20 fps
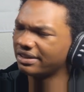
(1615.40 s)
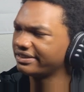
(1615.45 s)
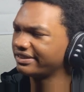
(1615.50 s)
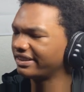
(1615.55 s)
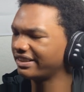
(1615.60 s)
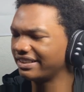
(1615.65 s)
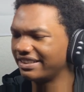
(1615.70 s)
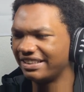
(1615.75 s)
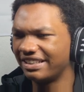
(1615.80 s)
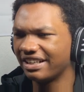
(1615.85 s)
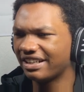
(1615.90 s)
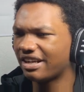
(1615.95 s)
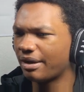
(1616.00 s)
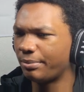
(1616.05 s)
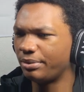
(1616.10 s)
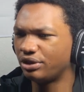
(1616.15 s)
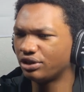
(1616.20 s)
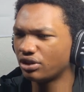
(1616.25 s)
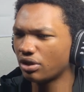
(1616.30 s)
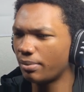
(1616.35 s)
There could
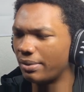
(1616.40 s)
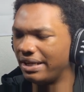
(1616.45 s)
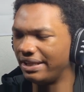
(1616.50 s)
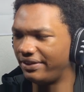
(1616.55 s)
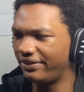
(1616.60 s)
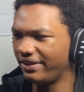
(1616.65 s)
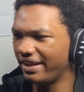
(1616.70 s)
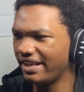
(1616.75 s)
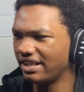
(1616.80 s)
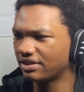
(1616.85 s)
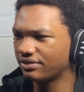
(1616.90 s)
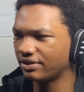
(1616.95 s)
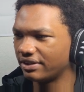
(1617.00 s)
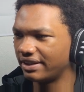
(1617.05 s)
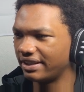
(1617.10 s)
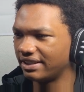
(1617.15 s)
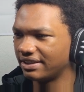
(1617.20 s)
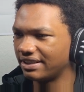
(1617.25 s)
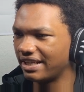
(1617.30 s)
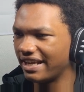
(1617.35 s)
be so many things for
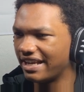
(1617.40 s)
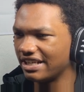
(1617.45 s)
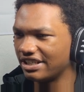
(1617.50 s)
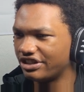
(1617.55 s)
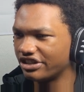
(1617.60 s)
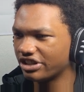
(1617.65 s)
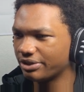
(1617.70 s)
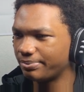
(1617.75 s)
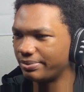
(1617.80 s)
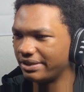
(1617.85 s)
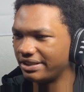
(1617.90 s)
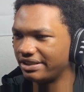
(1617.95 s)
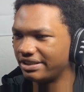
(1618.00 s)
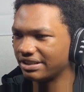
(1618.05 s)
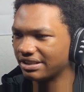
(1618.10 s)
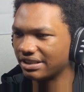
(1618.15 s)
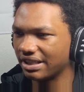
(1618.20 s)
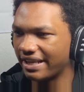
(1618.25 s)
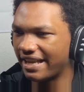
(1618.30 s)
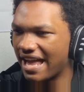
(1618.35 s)
this. It could just be
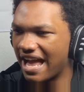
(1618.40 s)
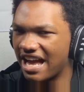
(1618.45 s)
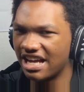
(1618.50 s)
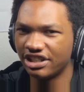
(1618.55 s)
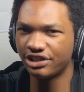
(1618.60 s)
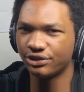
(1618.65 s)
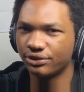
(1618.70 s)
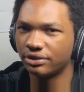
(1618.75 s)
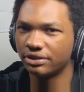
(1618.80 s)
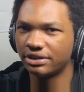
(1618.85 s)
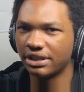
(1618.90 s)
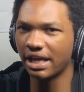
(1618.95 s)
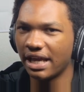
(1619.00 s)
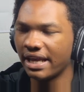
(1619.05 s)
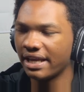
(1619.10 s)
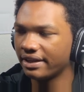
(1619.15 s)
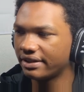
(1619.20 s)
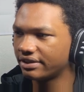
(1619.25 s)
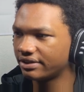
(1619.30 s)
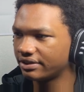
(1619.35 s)
just a casual
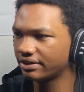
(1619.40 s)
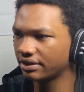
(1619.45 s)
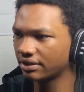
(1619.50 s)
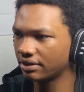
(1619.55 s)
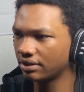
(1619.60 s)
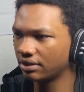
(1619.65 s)
text,